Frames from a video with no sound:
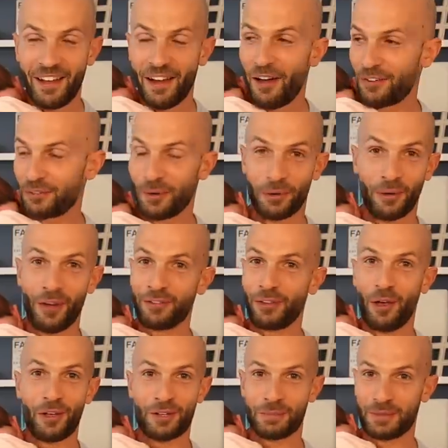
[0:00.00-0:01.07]
after we arrived at
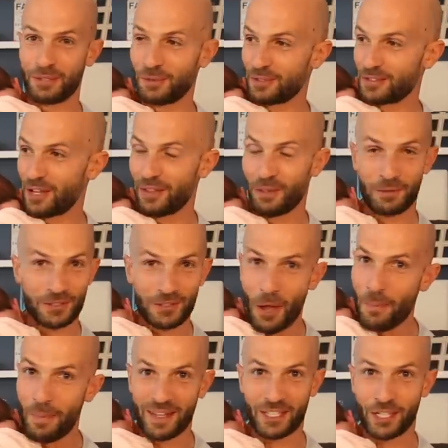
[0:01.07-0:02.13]
hospital. So there was
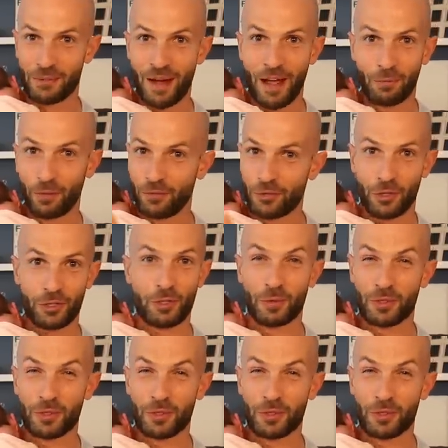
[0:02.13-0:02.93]
no messing around. With Joshua, it